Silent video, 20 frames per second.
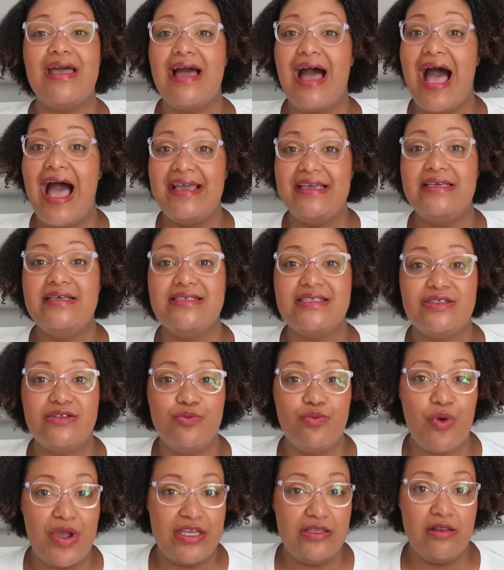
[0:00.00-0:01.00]
highest
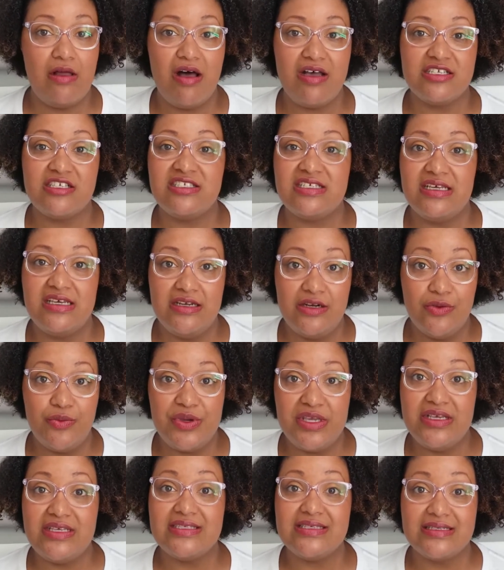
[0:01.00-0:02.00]
weight loss in a
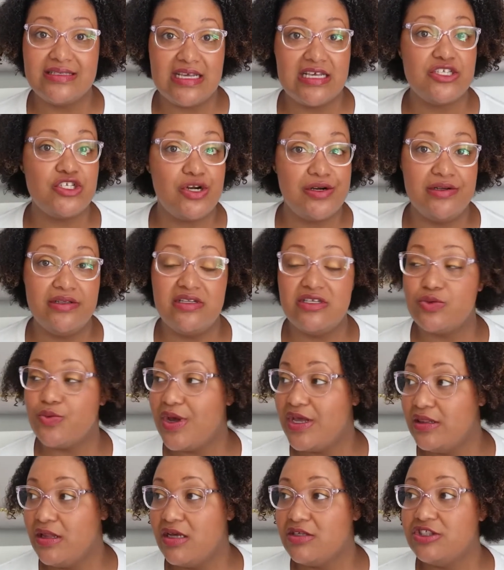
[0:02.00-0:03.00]
week since I started this
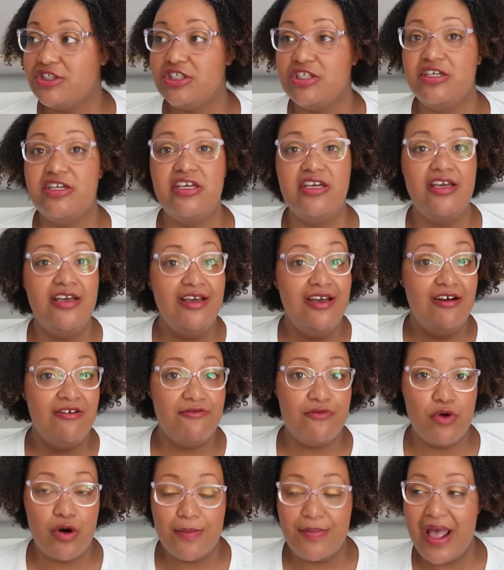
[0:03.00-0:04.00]
weight loss journey,
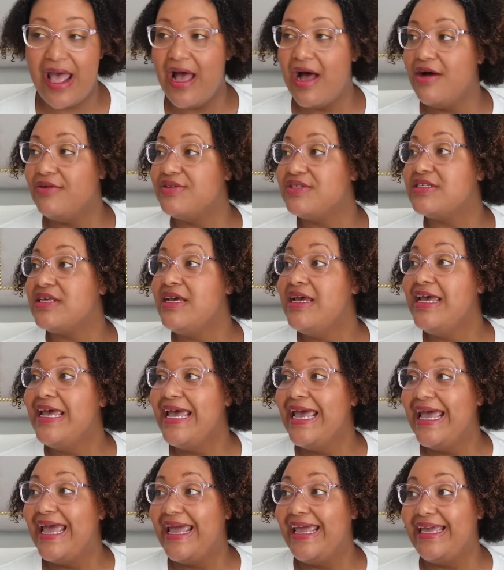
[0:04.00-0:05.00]
4 pounds.
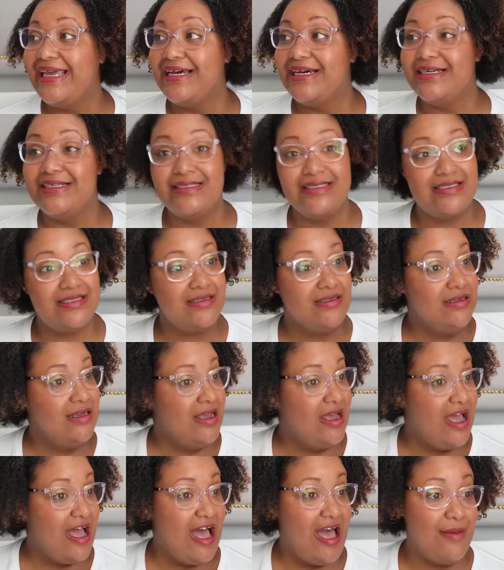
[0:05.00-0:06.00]
And
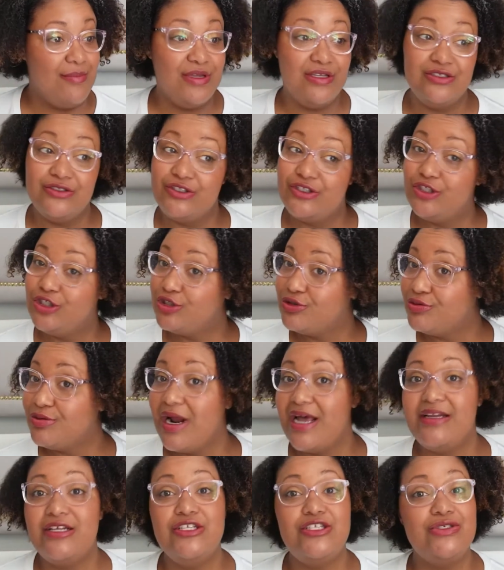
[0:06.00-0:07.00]
I've been
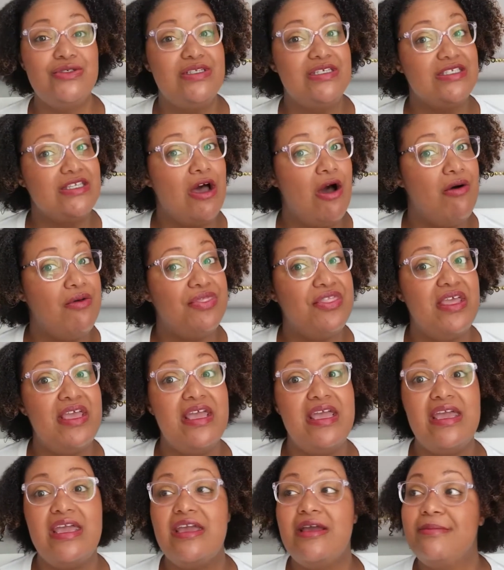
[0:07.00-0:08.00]
trying to do this whole
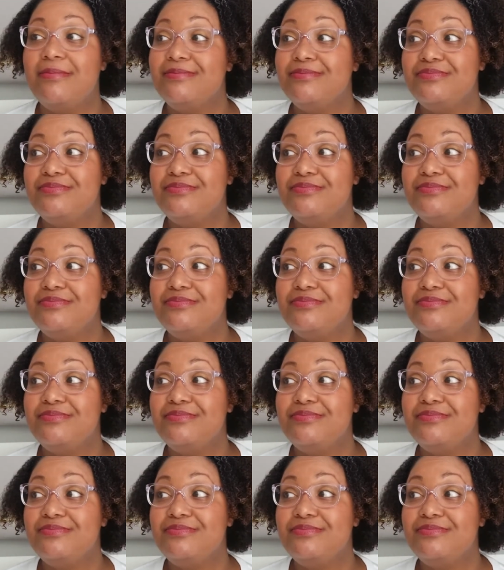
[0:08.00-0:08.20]
thing